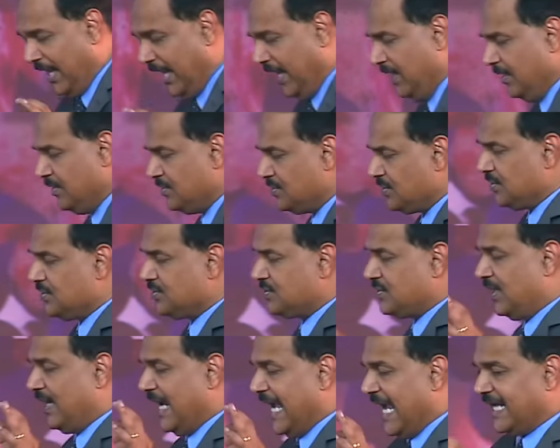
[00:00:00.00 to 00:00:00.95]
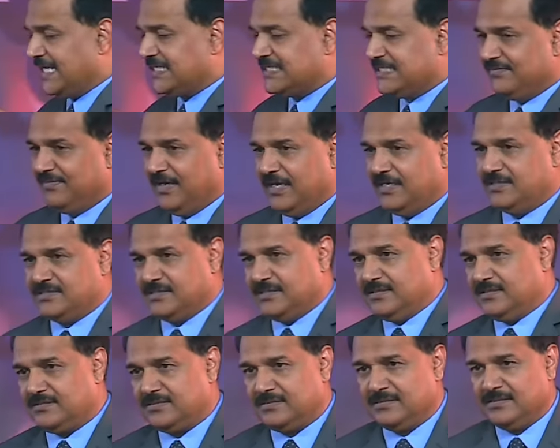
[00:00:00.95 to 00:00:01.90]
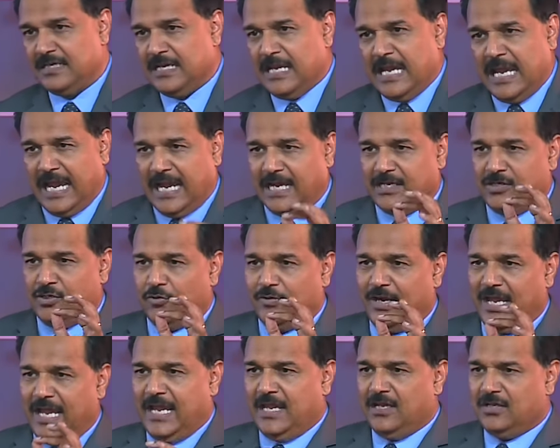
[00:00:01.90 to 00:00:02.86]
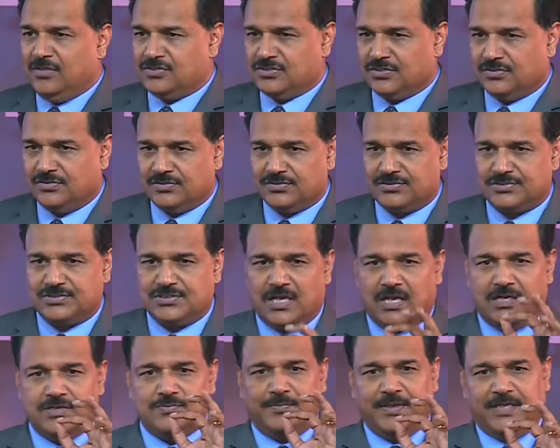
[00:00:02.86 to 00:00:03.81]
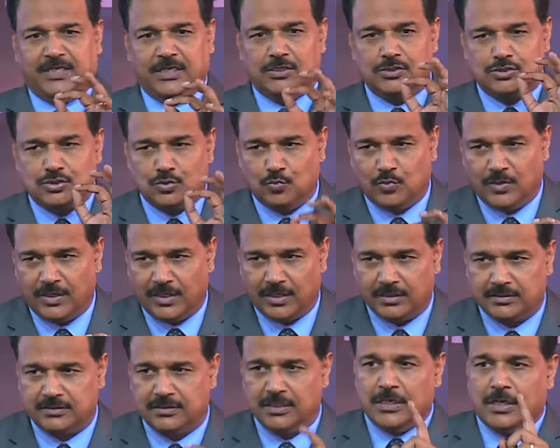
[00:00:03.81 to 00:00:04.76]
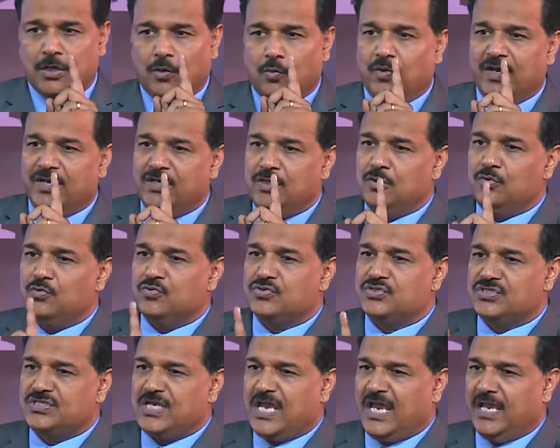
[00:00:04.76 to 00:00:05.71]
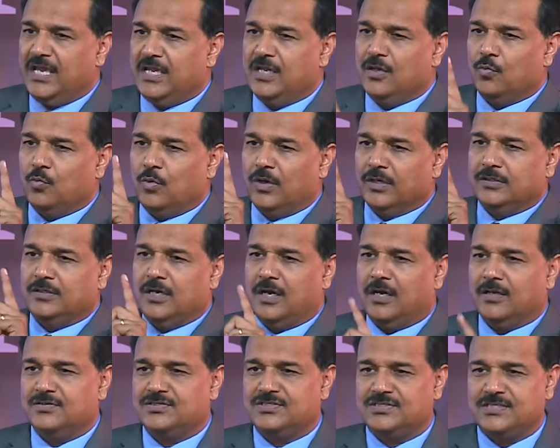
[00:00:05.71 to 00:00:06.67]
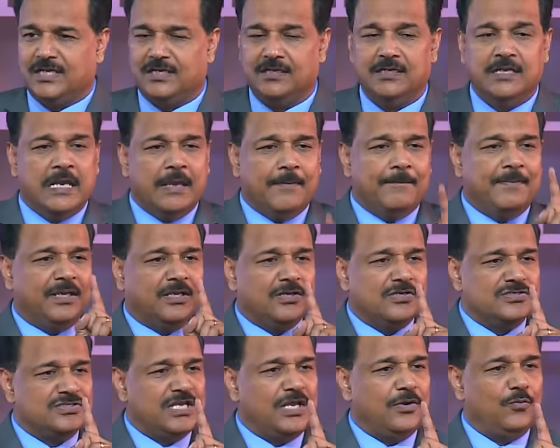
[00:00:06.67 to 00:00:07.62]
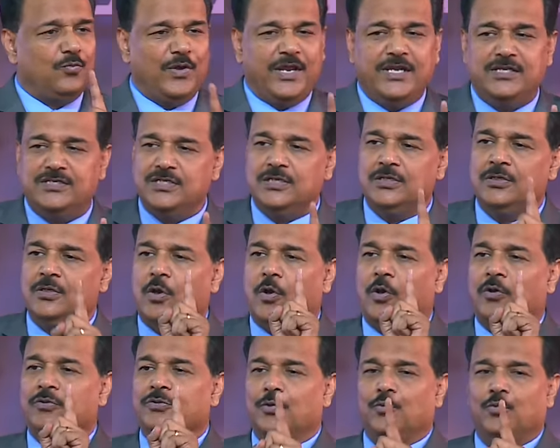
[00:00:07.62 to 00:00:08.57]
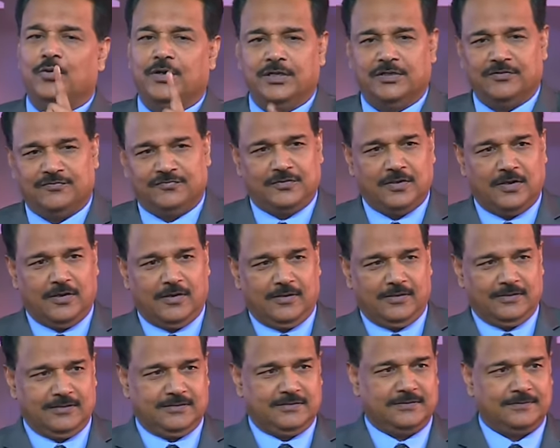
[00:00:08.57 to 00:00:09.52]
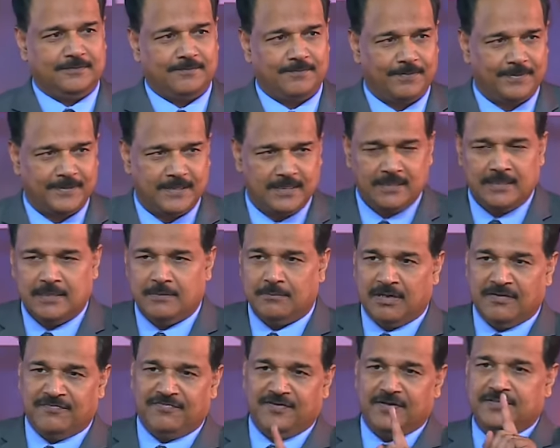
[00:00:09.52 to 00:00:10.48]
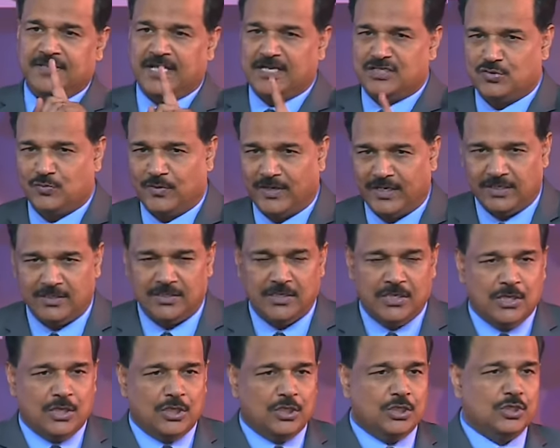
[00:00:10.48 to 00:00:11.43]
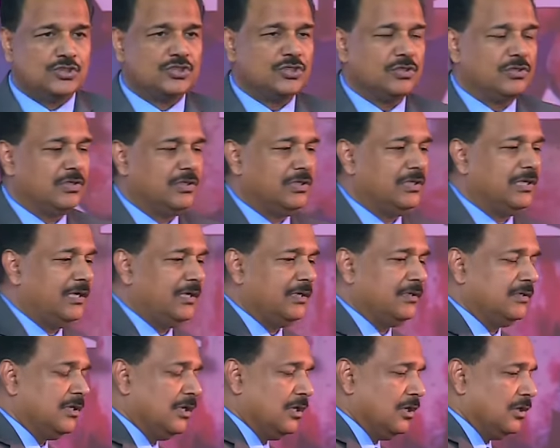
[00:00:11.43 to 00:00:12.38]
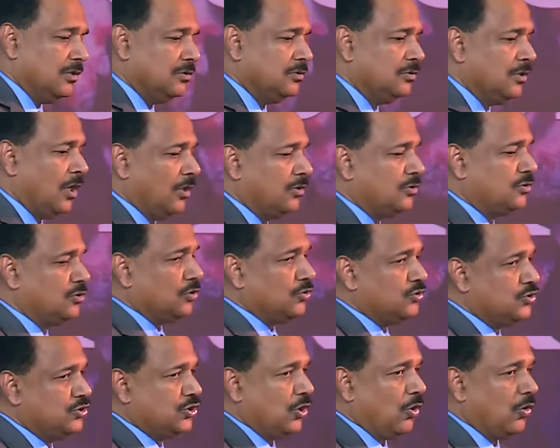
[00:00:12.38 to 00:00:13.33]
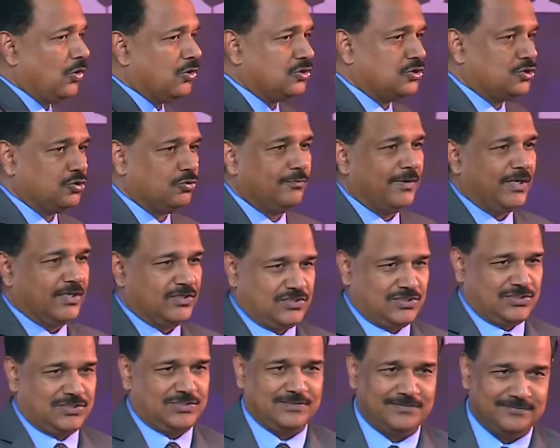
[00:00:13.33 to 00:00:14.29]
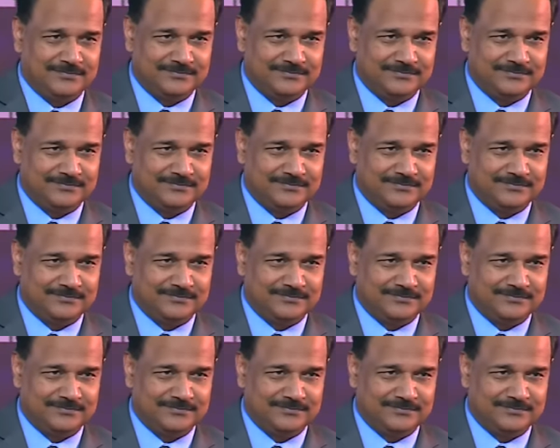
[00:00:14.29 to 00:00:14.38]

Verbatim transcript: angels are activated and your angels begin to work when you say what God said, because they're waiting on the word of God. My friend, that's why you should learn not to joke too much.